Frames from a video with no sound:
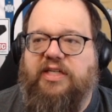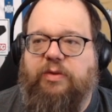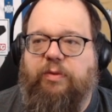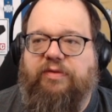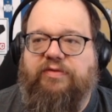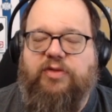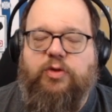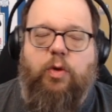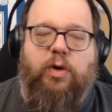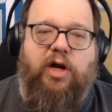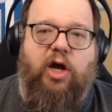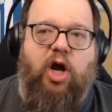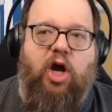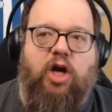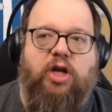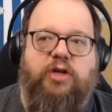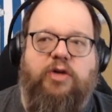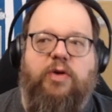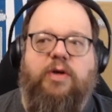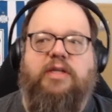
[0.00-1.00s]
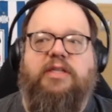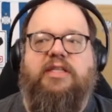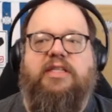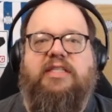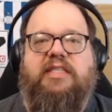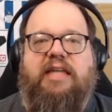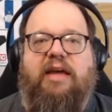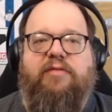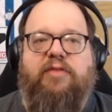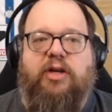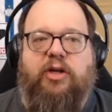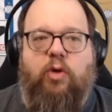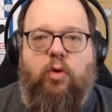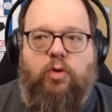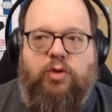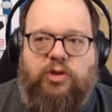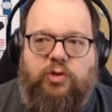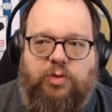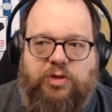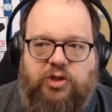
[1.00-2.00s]
We've scored 107
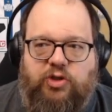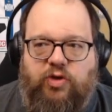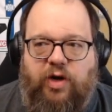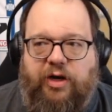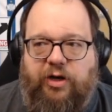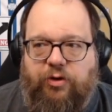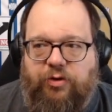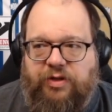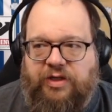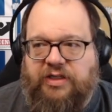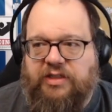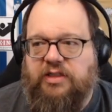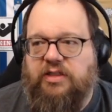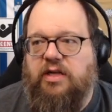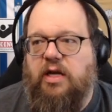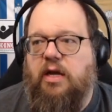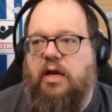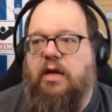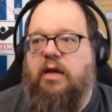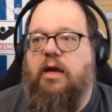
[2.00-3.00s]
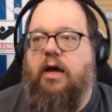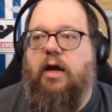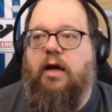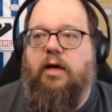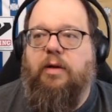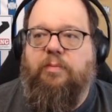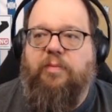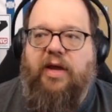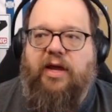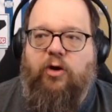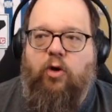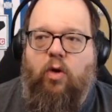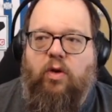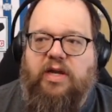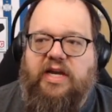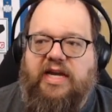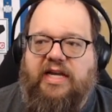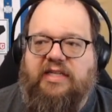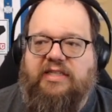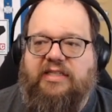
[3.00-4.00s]
goals with Strikerless and only
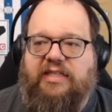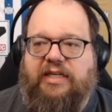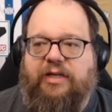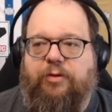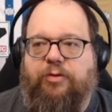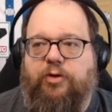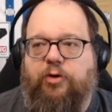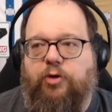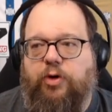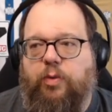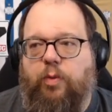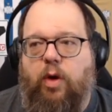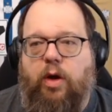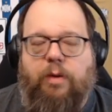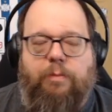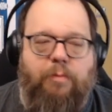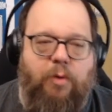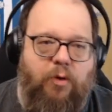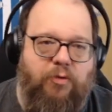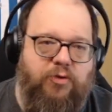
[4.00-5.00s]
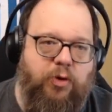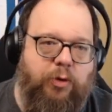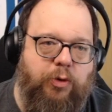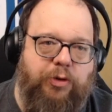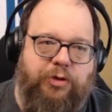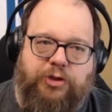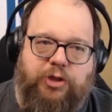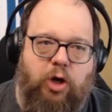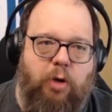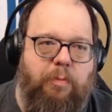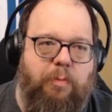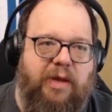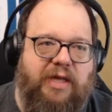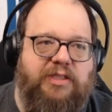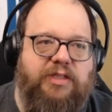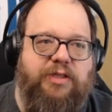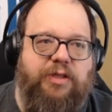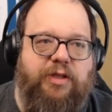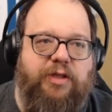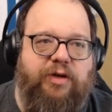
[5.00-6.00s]
conceded 31. Both totals are
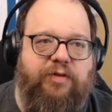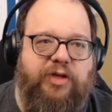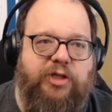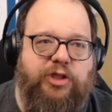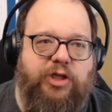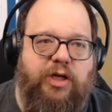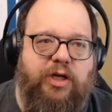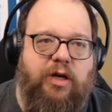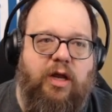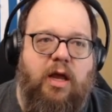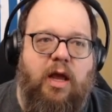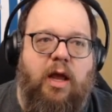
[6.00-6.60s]
best in the division.